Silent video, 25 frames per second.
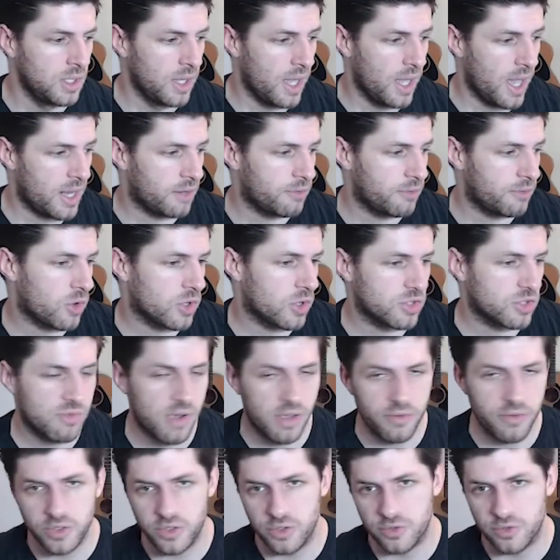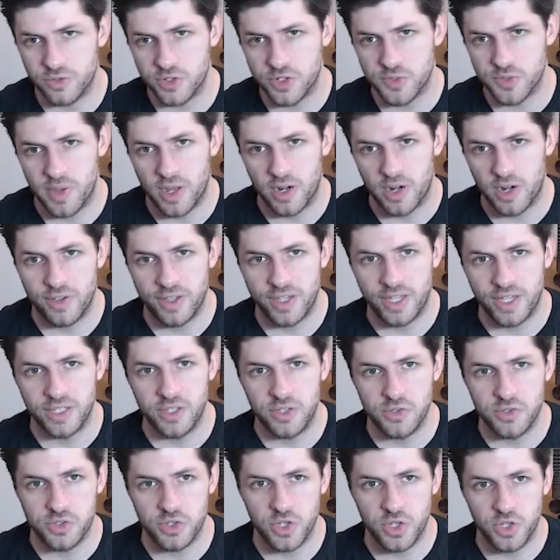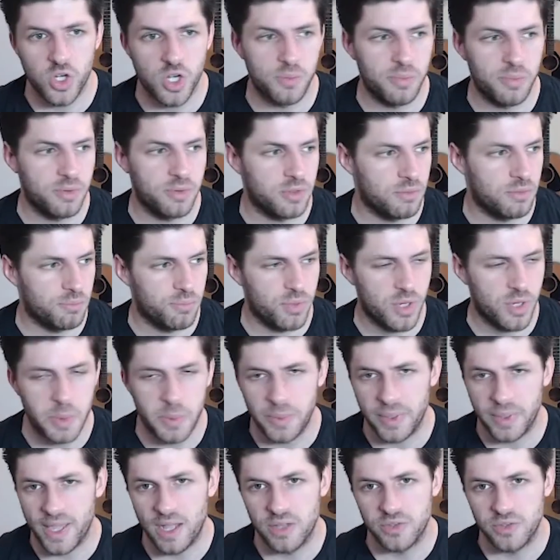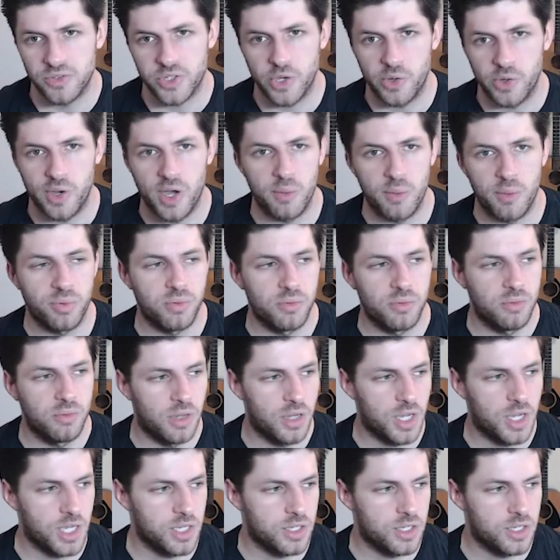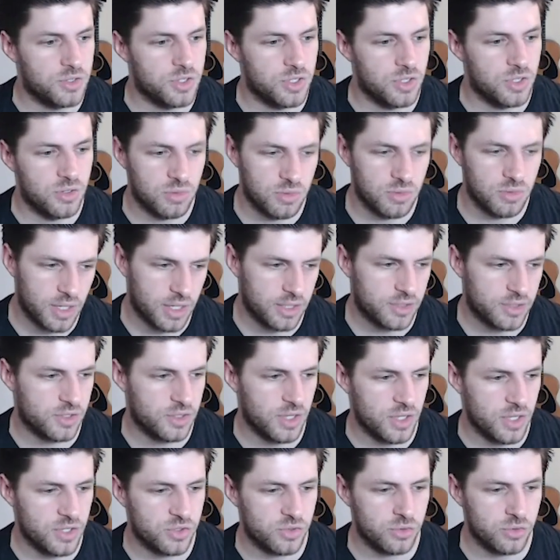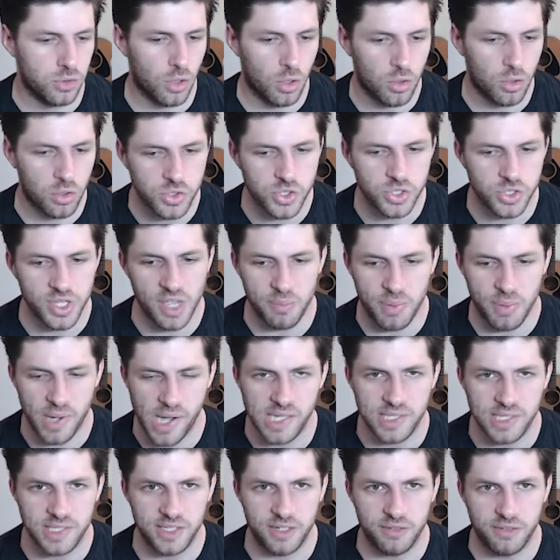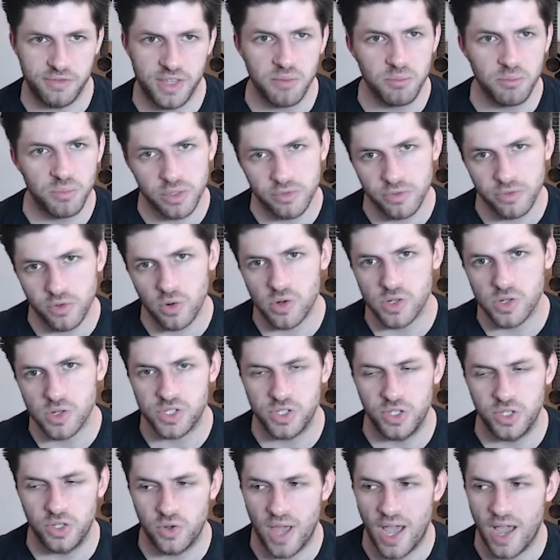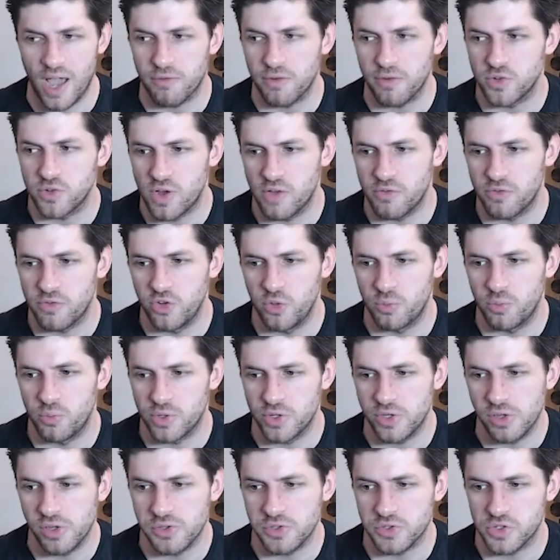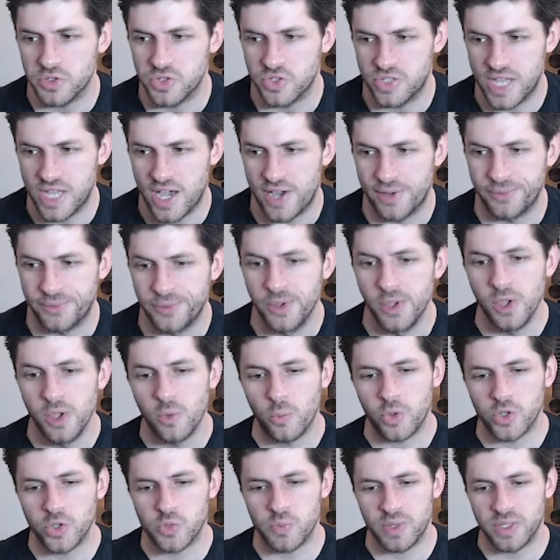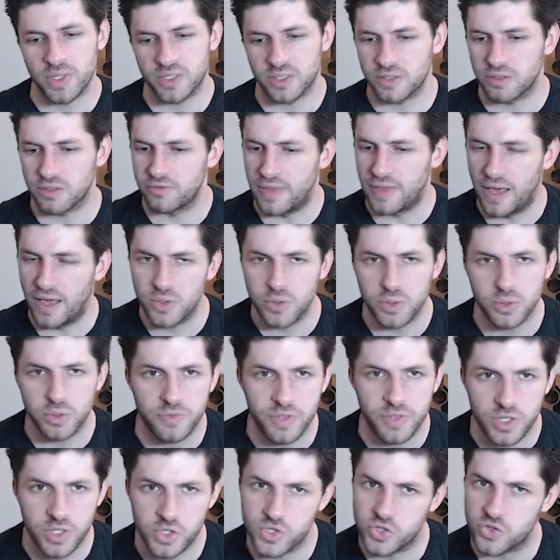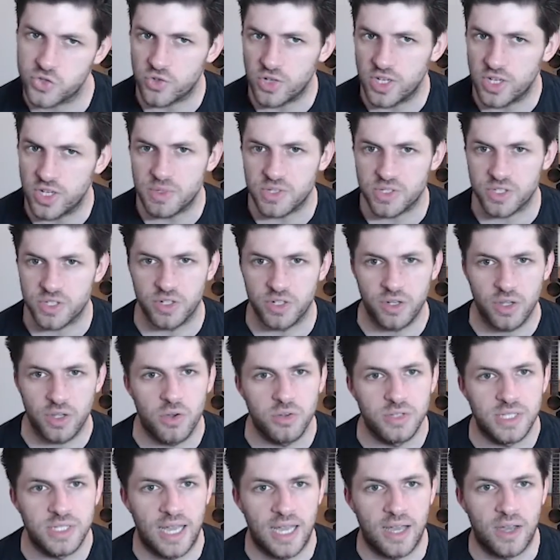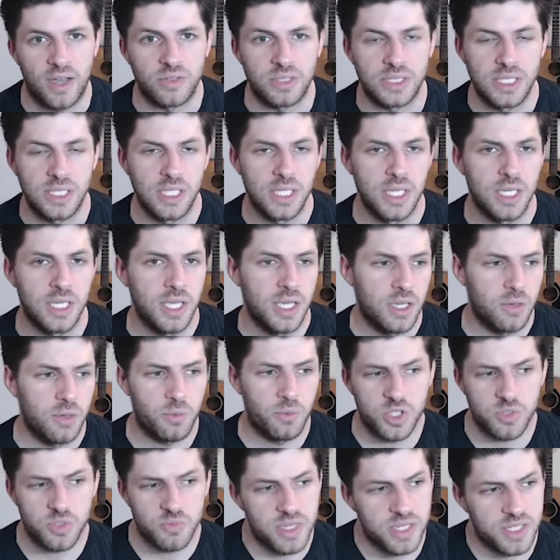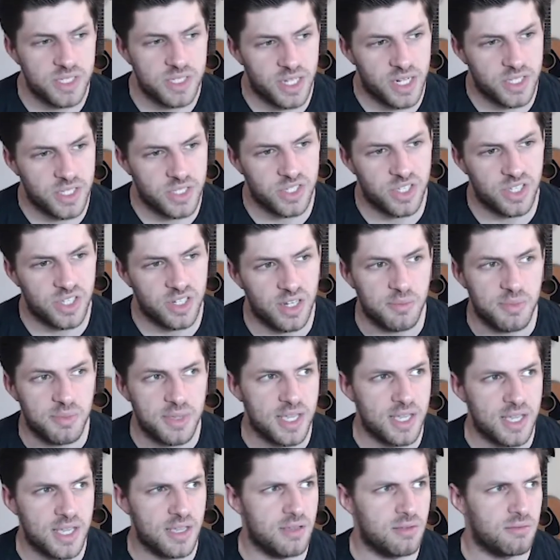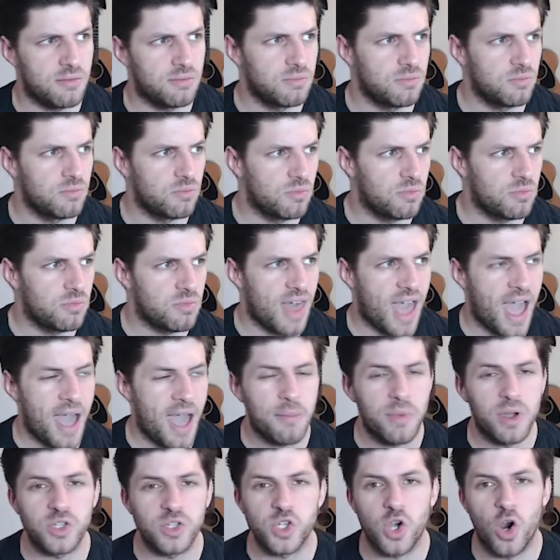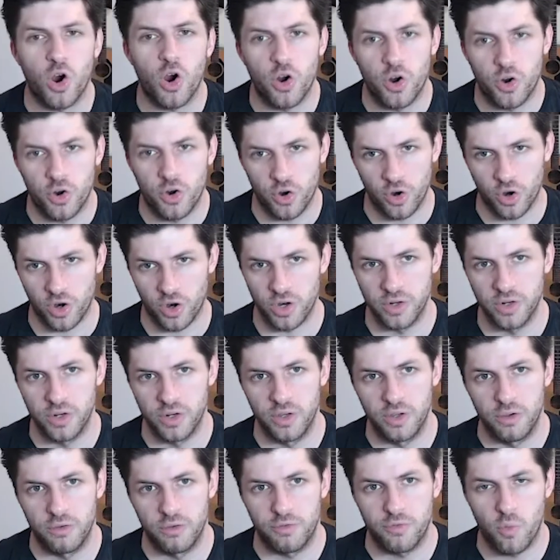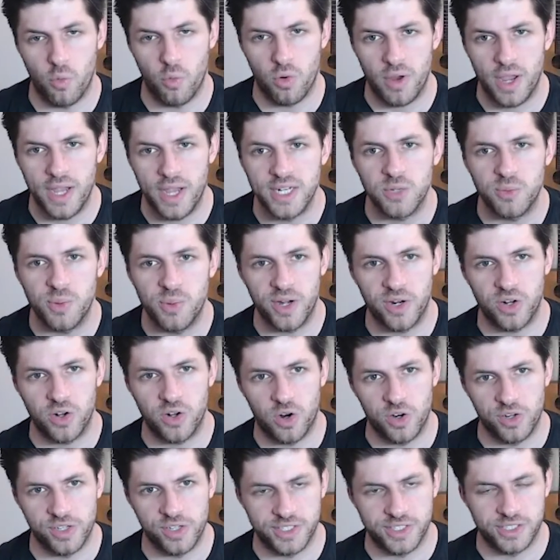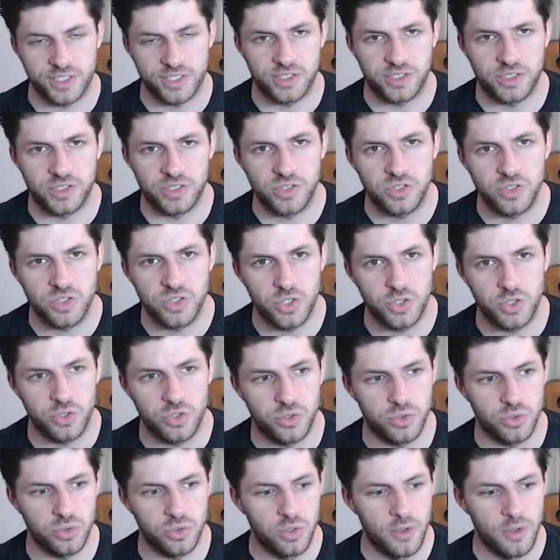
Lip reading: And of course, revenue for Spotify continues to go up. Premium accounts go up, so it's largely a positive thing. But of course, average revenue per user is down, which means that the value of each stream is going to go down, which means that it's going to be that much harder for independent artists to